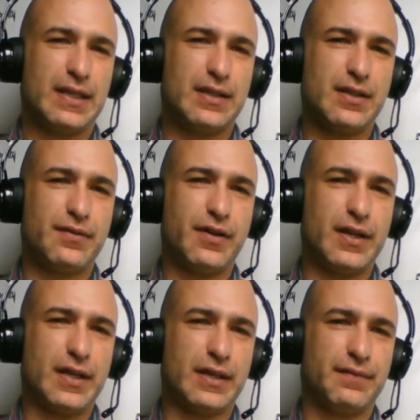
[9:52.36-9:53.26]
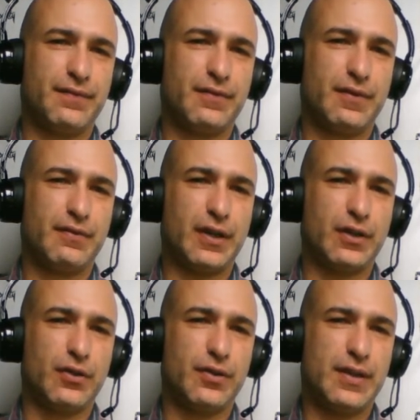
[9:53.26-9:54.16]
very, very
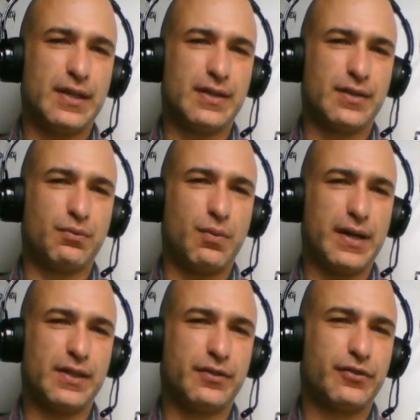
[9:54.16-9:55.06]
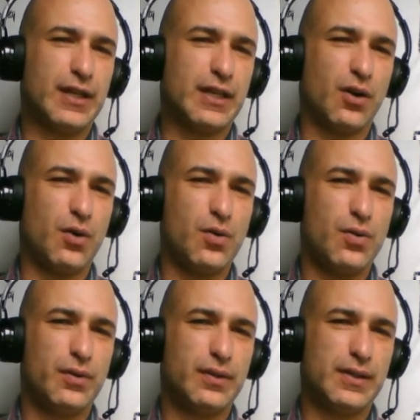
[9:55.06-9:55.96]
good. White's is really
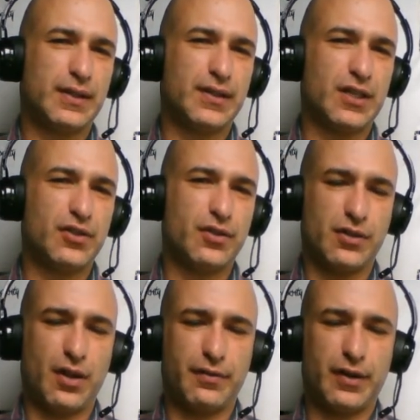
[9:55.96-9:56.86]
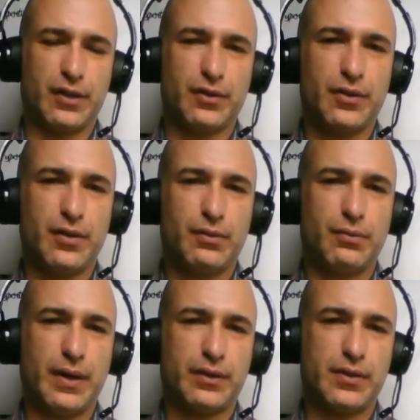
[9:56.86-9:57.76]
low. This extension is not very good.
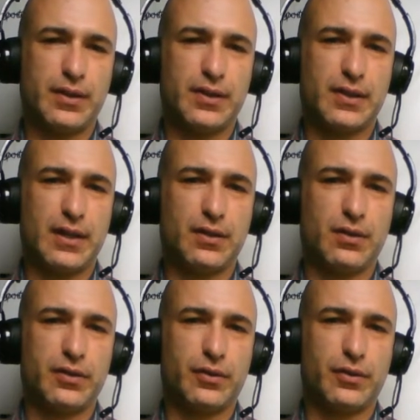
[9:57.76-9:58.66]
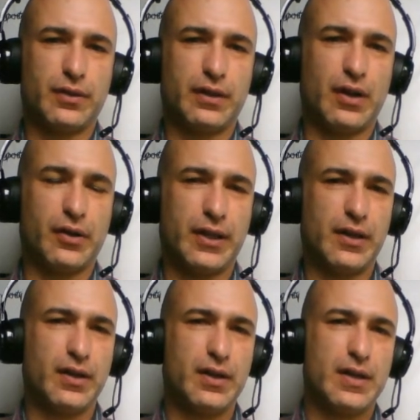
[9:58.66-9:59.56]
White could extend also around
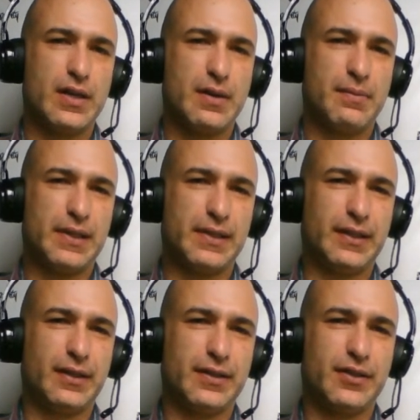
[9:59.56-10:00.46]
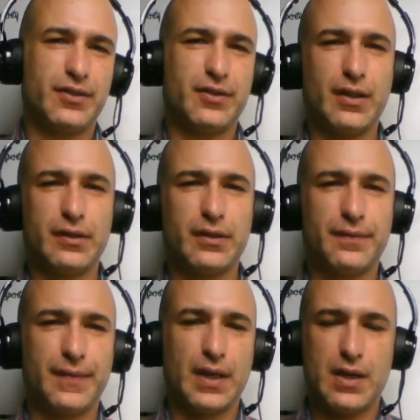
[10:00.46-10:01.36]
here, but still, it's just not
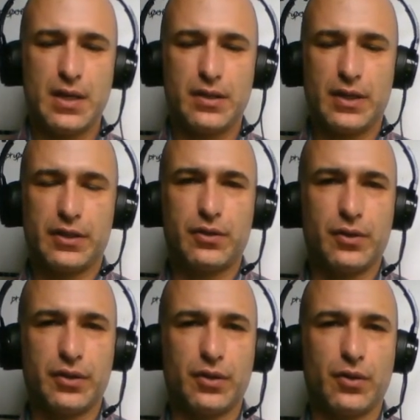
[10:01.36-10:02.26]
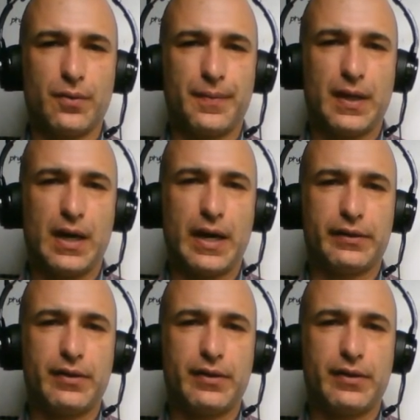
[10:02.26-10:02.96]
as good. So I